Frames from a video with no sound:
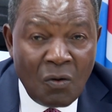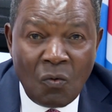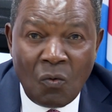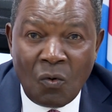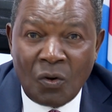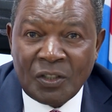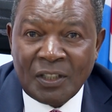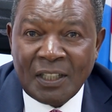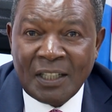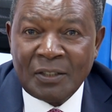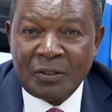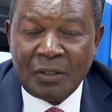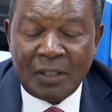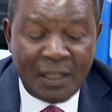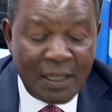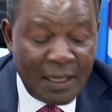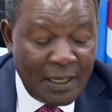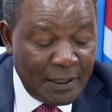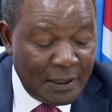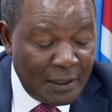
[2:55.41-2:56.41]
was
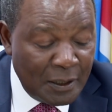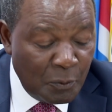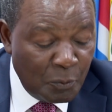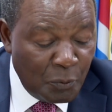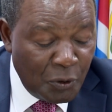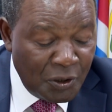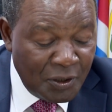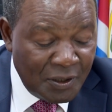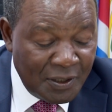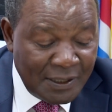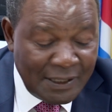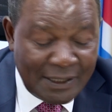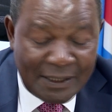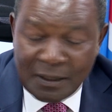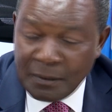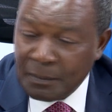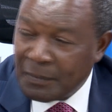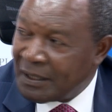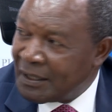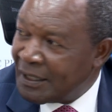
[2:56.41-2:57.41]
actually
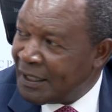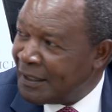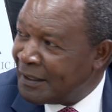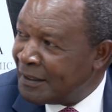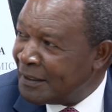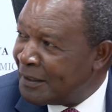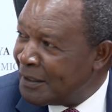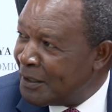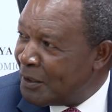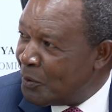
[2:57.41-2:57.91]
18.6%,